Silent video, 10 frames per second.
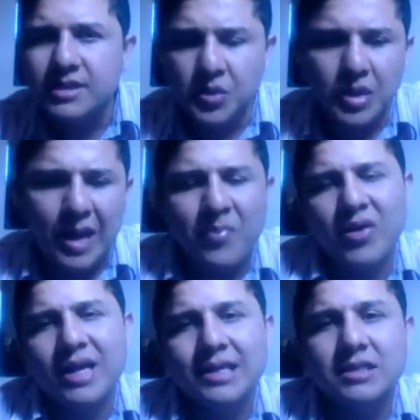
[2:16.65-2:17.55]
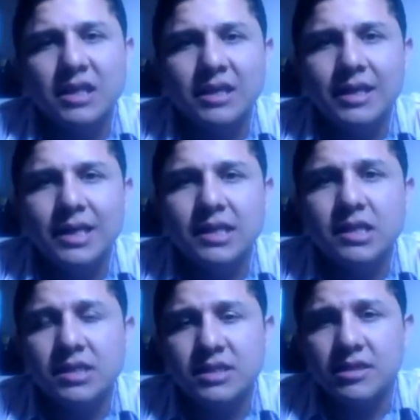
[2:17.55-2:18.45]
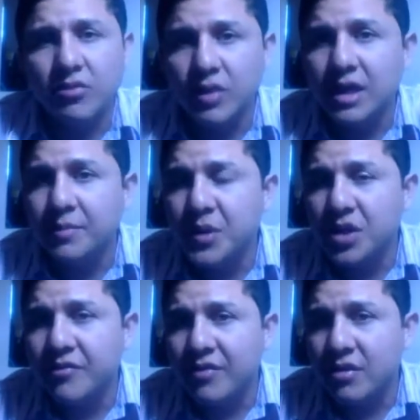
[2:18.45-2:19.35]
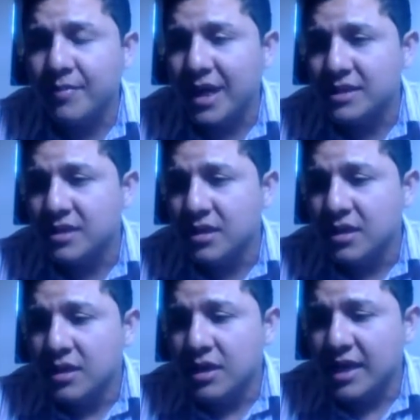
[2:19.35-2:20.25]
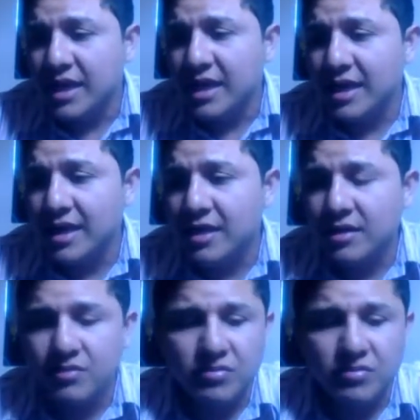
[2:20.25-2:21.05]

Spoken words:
who apparently is really beautiful, but uh,